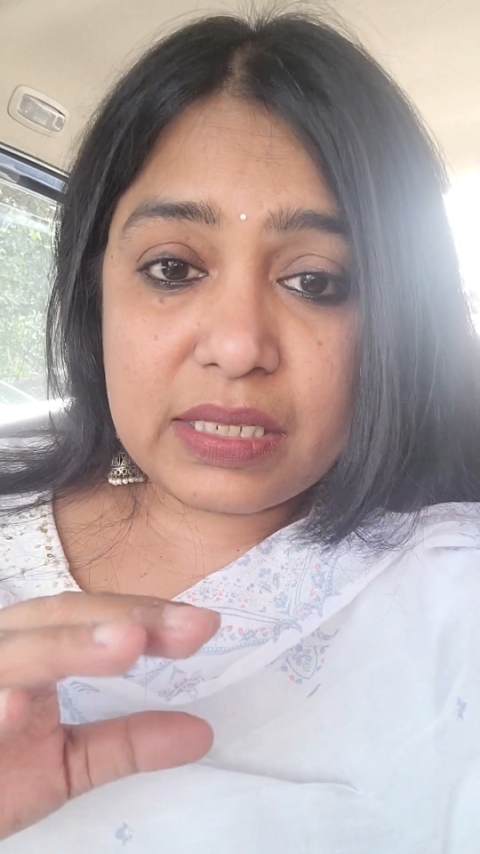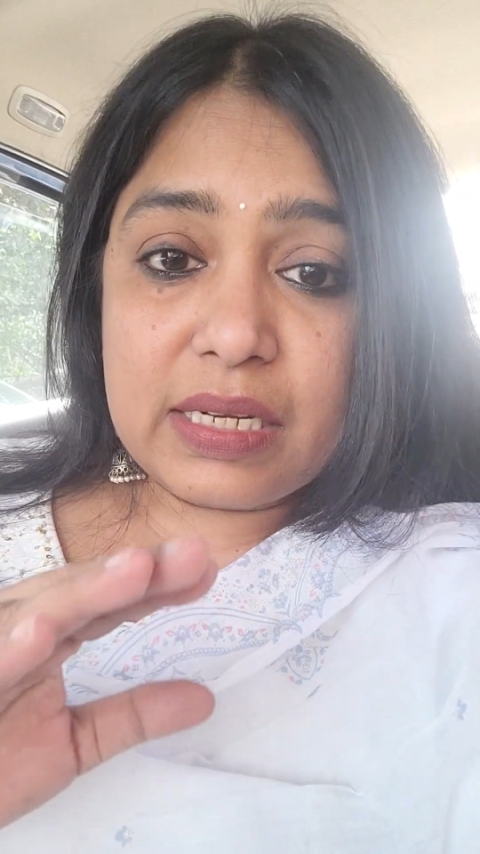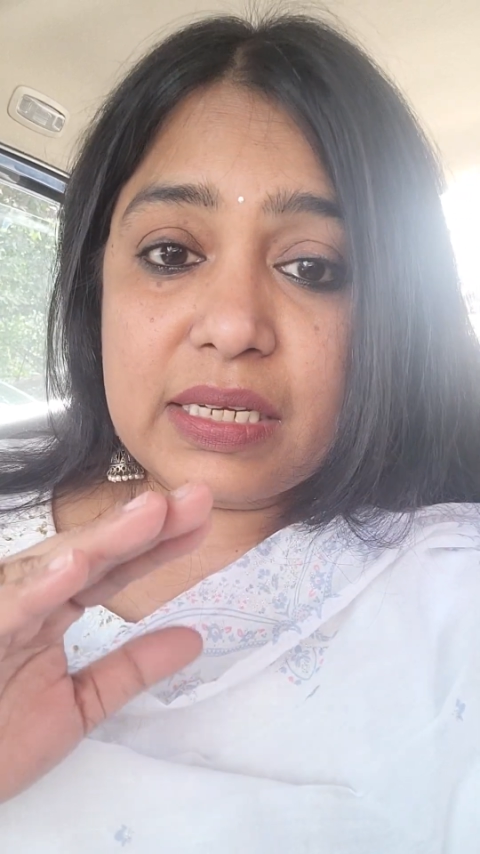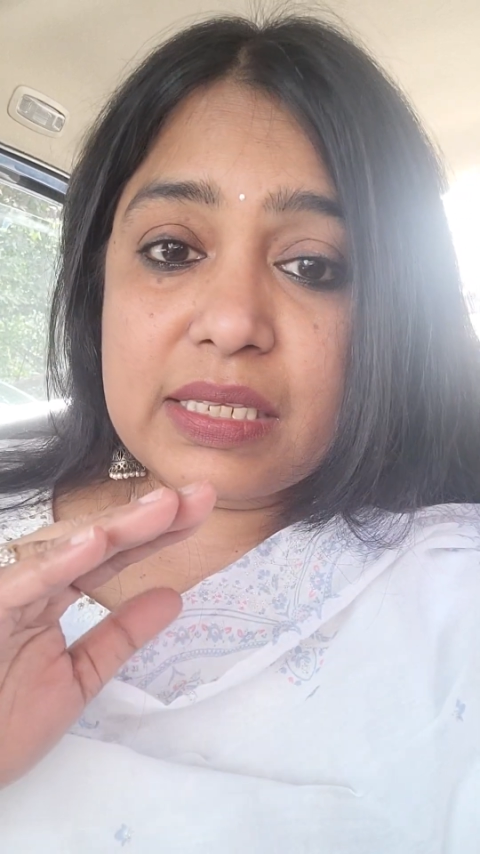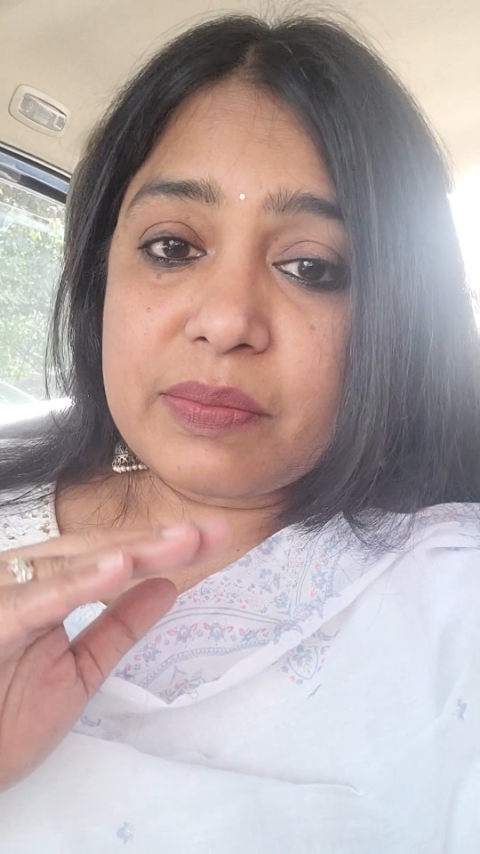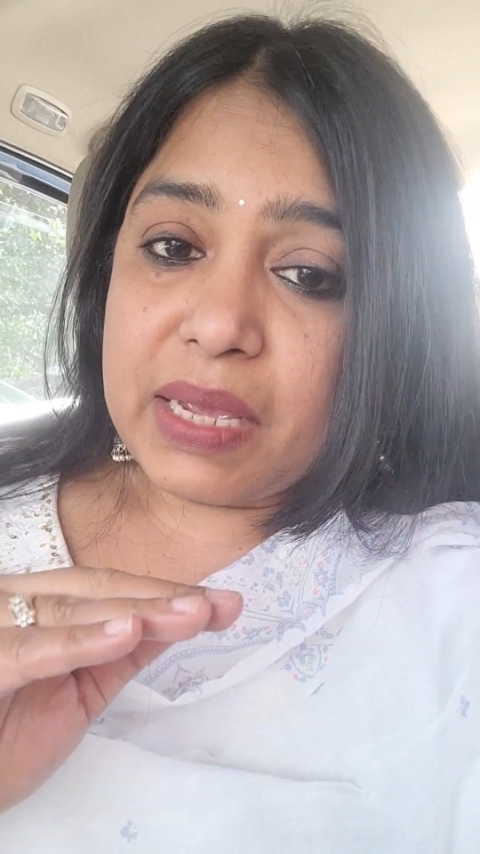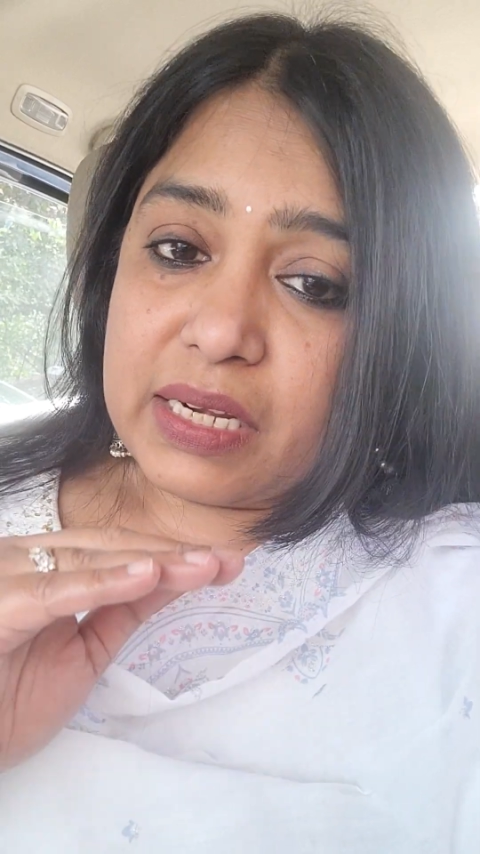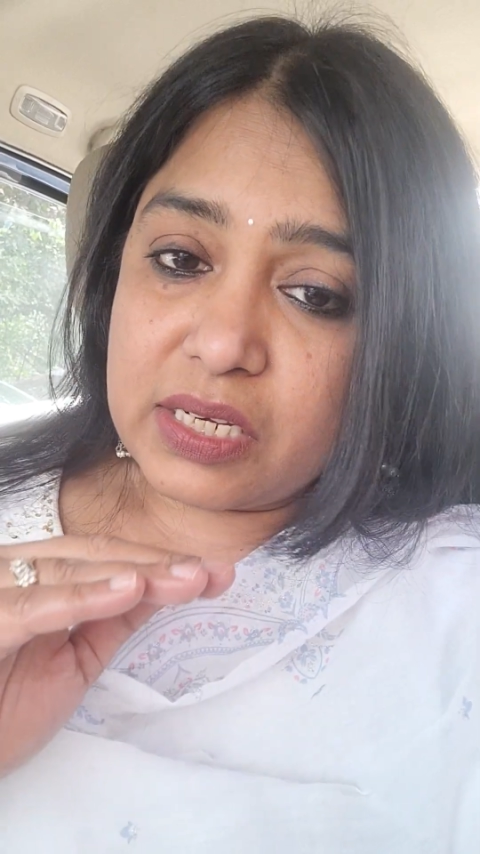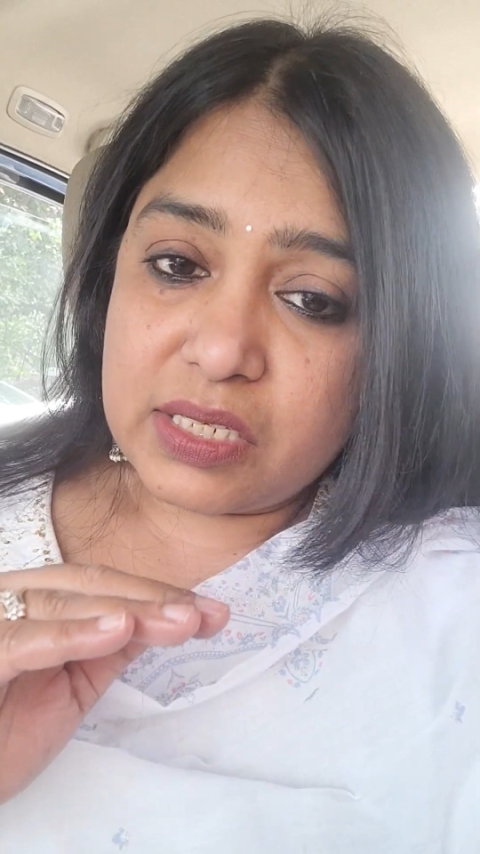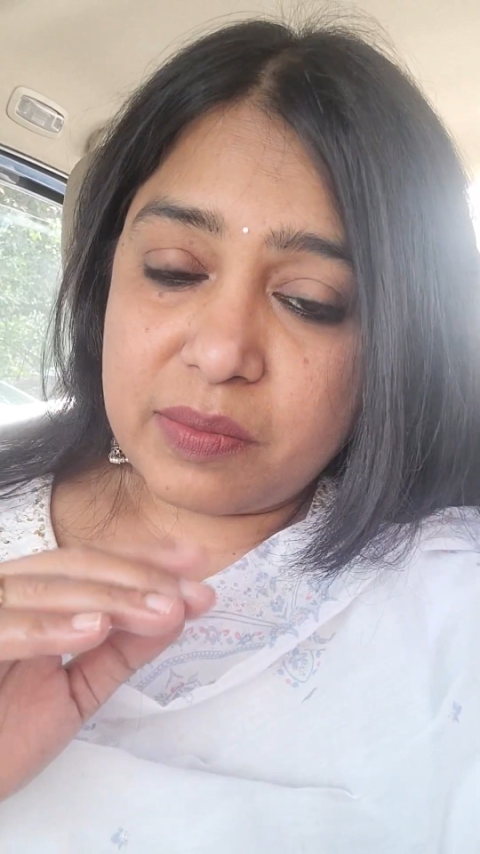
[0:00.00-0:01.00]
It is
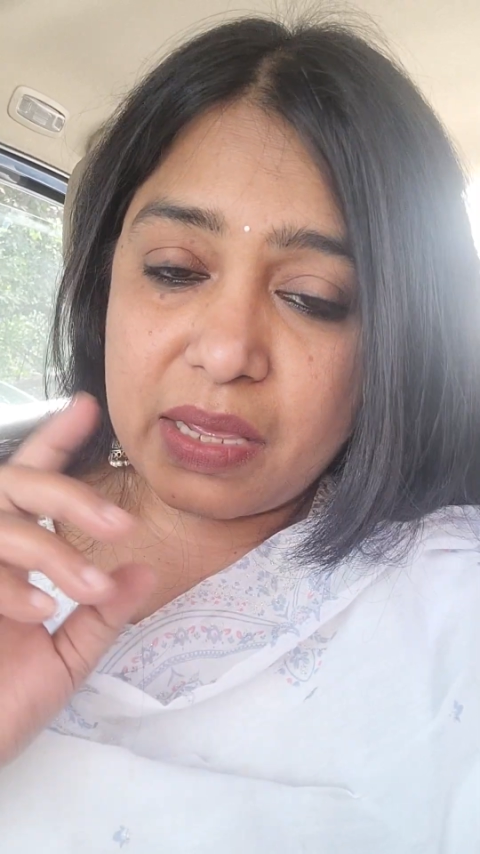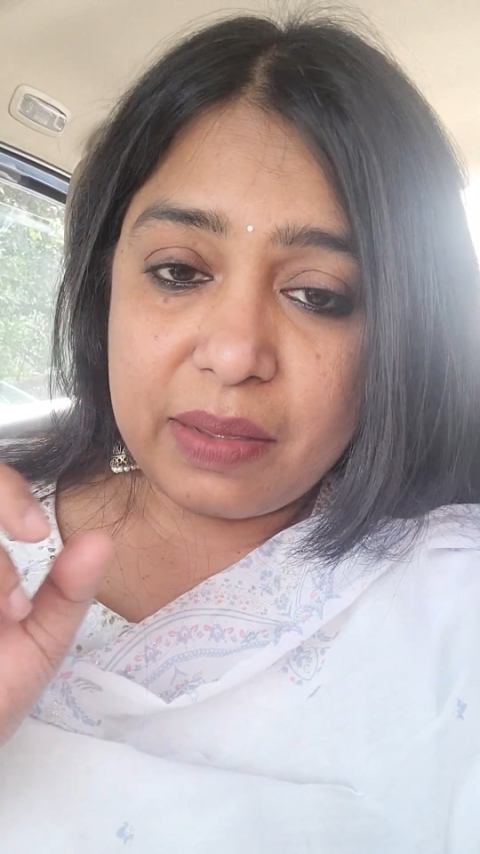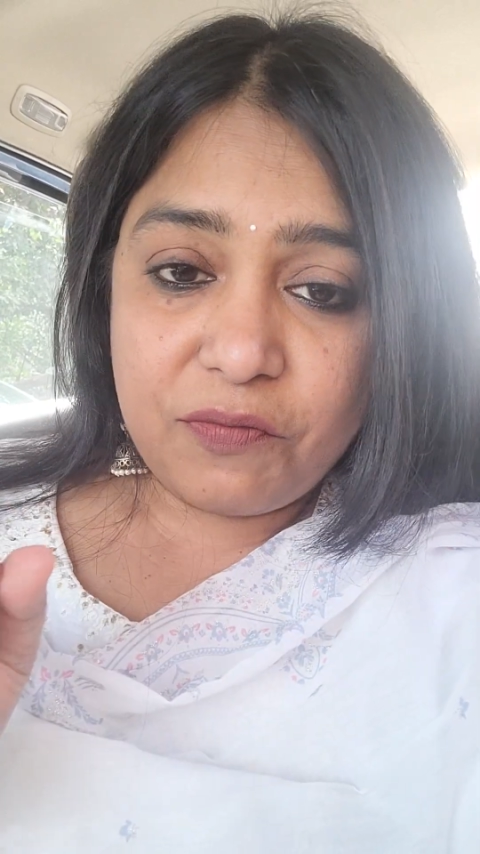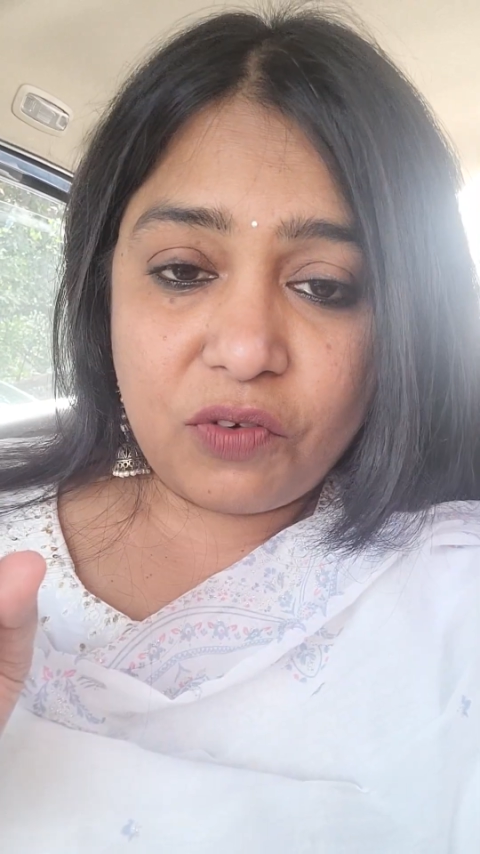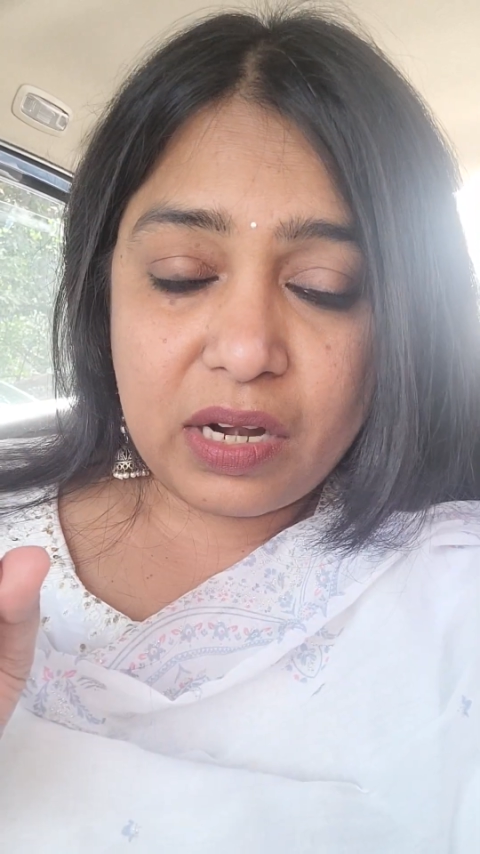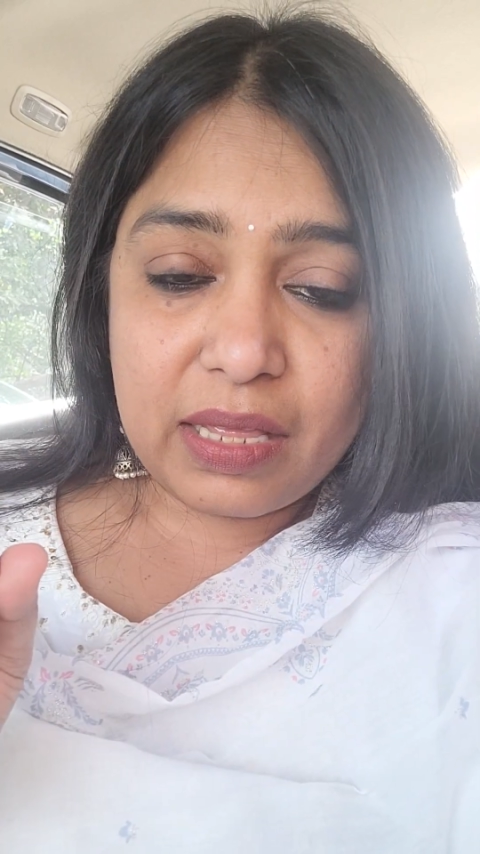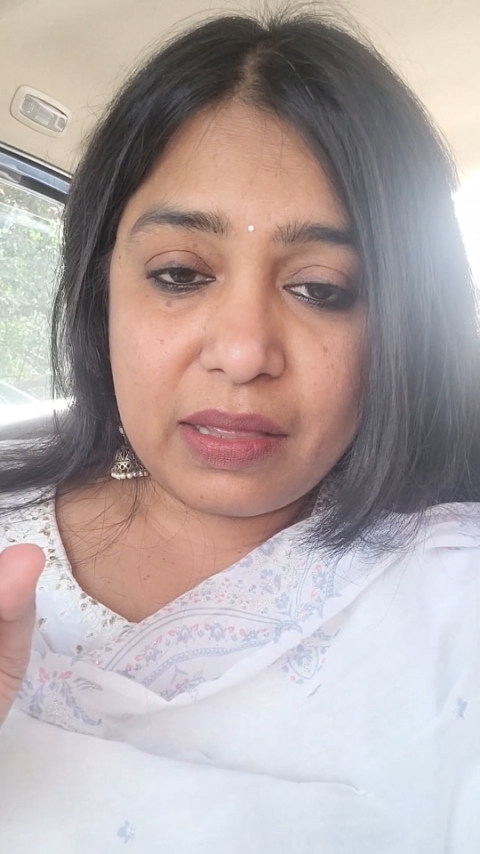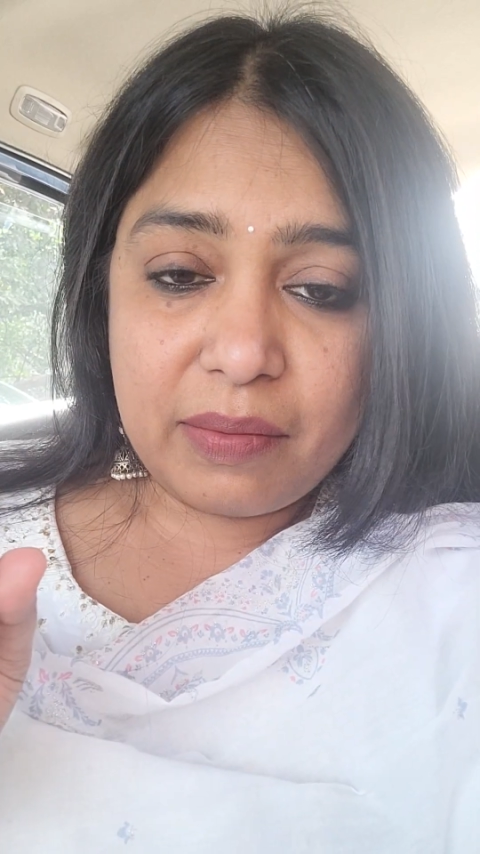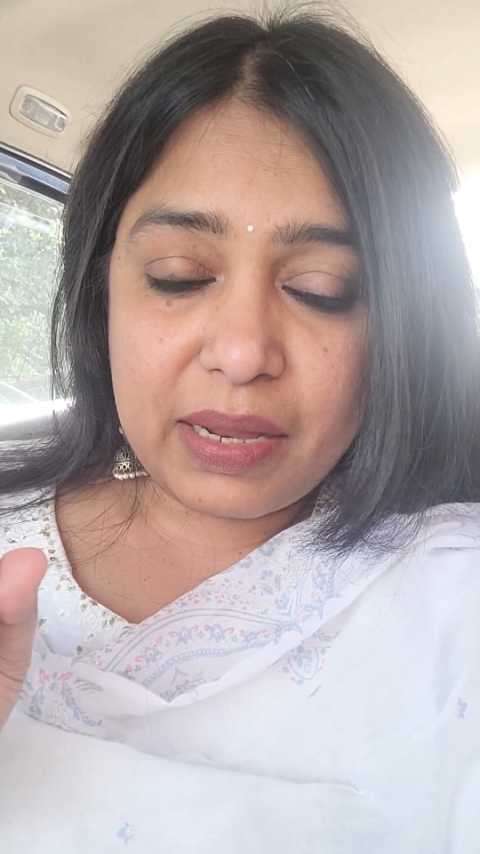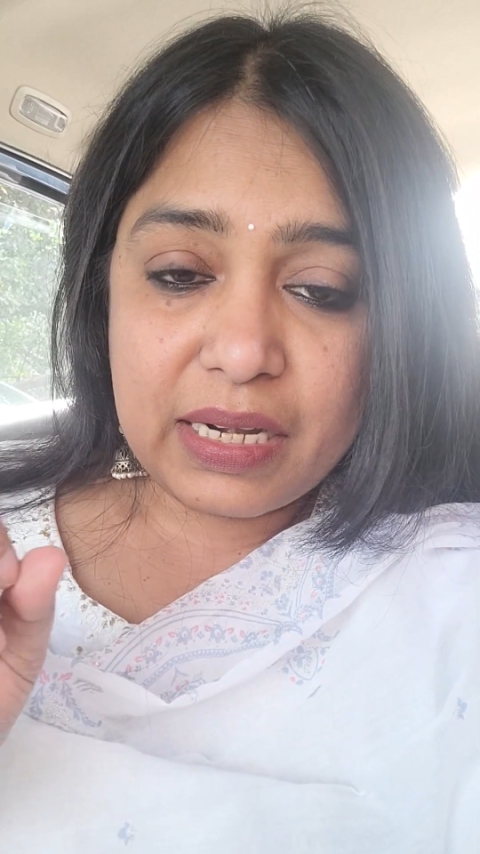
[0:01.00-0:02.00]
magnesium. M for
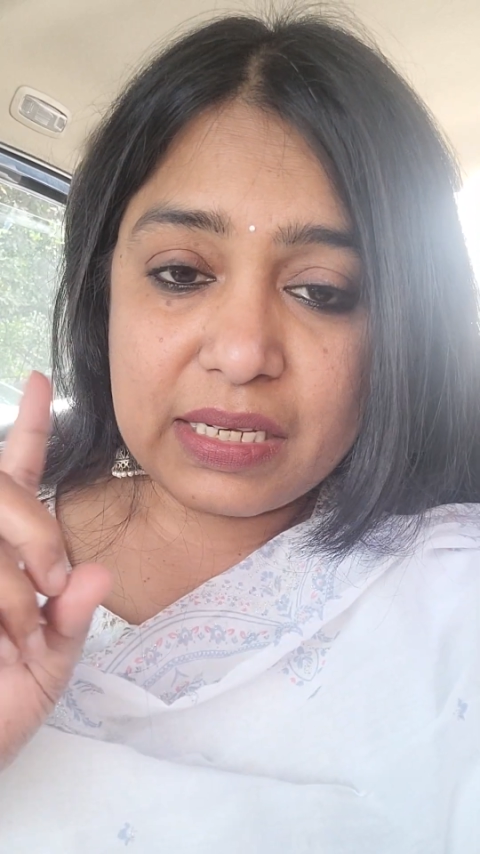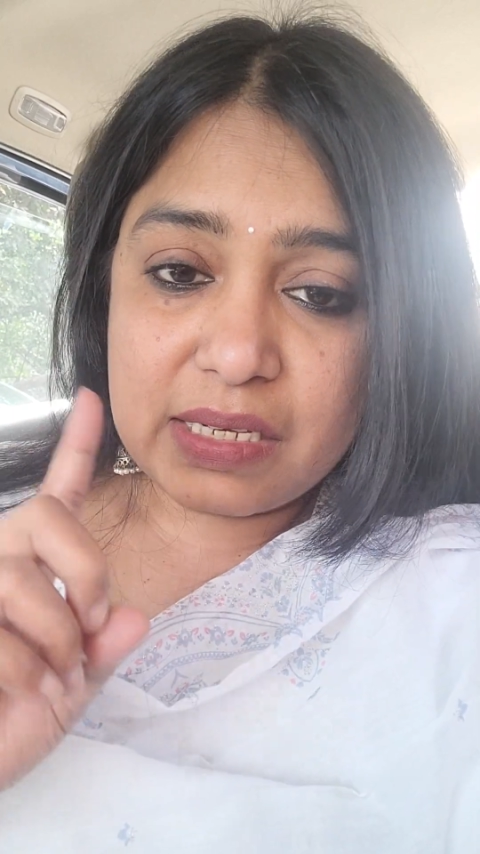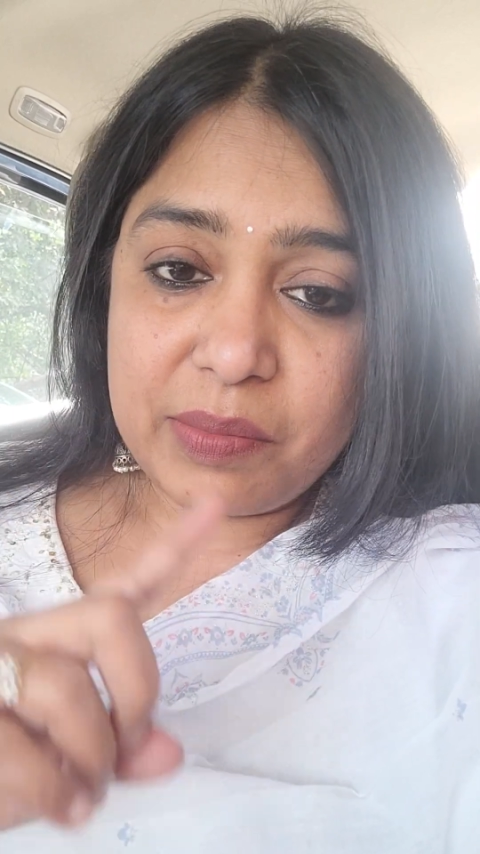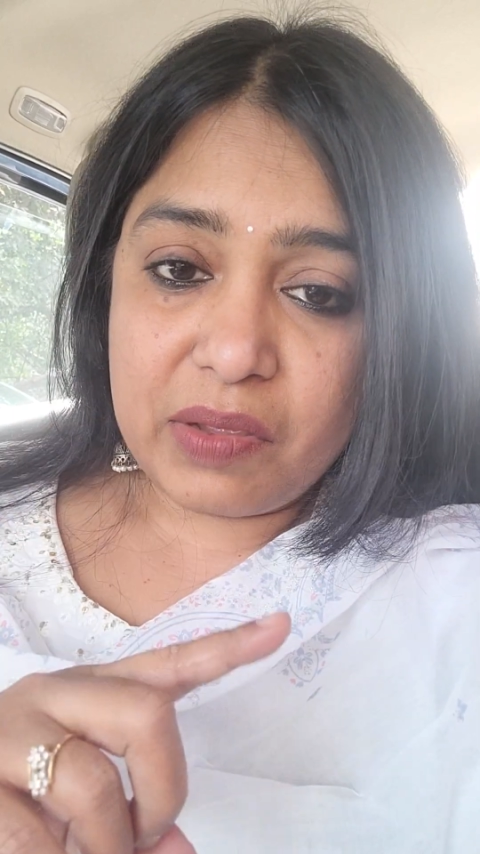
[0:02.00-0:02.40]
magnesium,